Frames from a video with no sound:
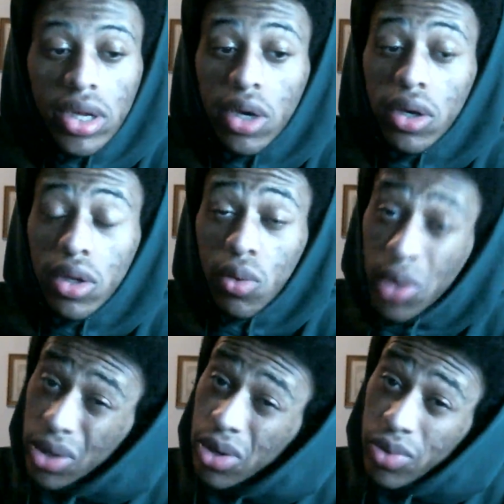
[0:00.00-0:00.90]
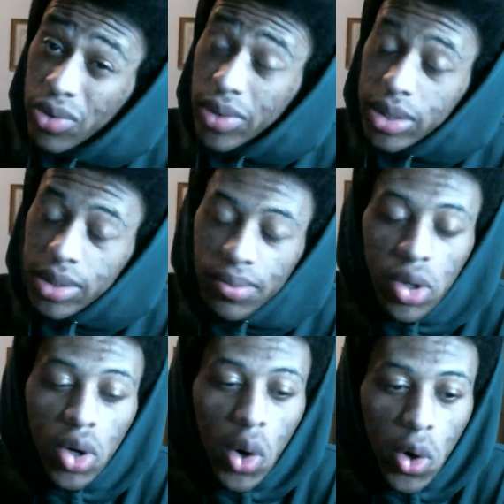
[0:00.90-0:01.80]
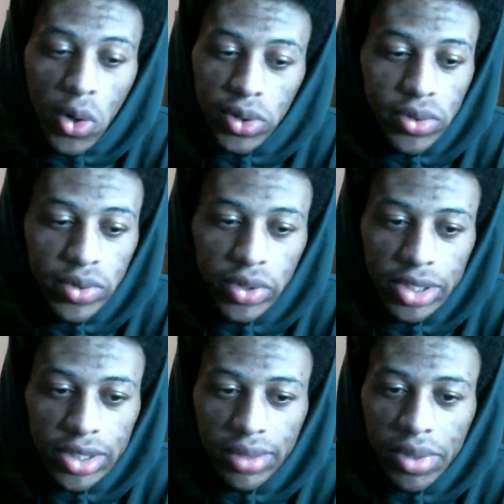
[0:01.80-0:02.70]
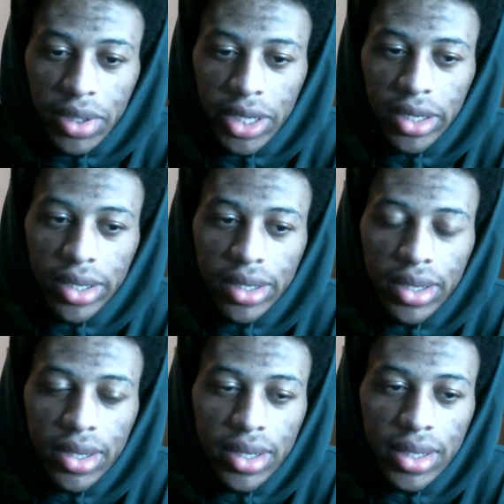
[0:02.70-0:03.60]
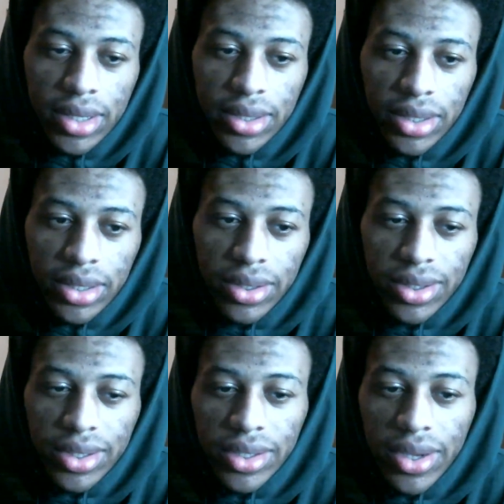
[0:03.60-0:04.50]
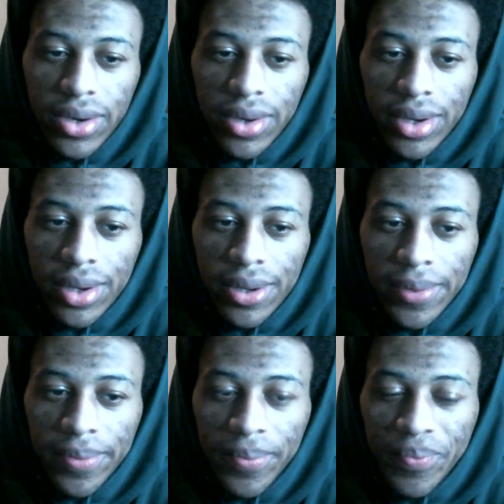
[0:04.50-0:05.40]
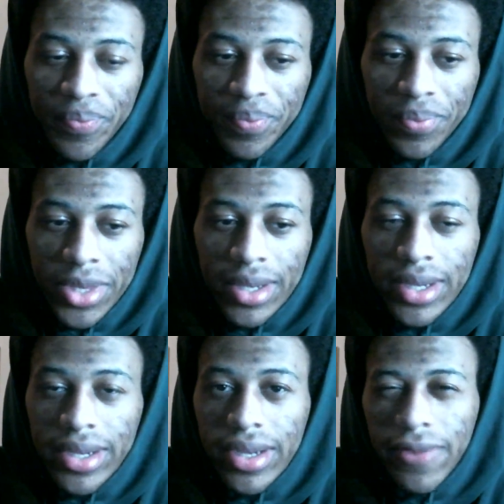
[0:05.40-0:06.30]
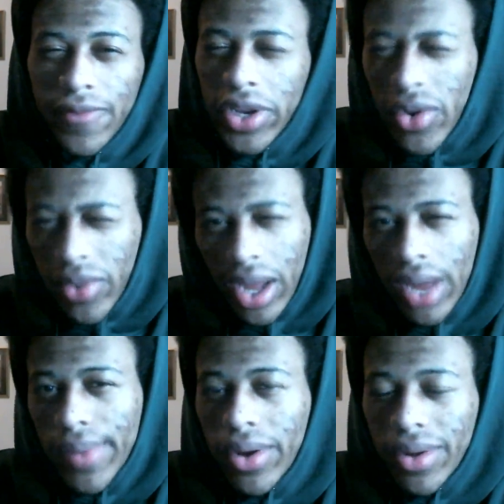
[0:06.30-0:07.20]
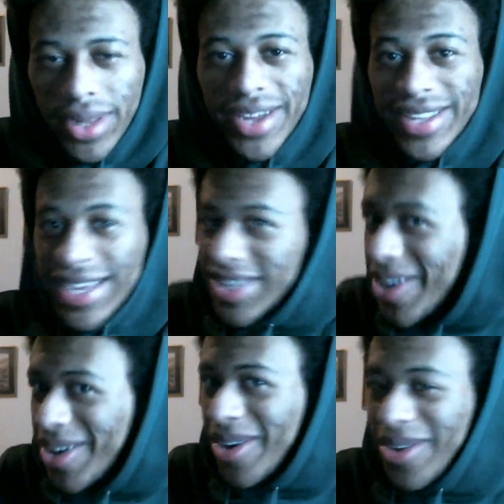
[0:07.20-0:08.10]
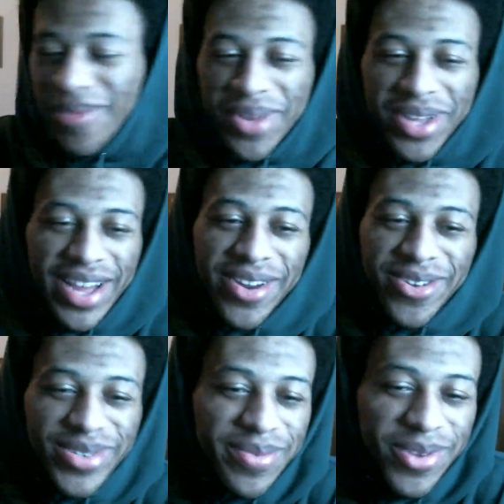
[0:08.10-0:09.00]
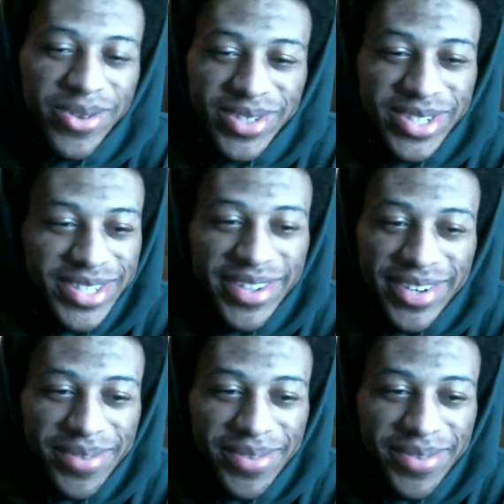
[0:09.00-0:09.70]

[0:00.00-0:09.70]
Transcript: either one gonna request them or two is just gonna be like, you know, uh, a video came out like that's how y'all gonna be. I know some folks just gonna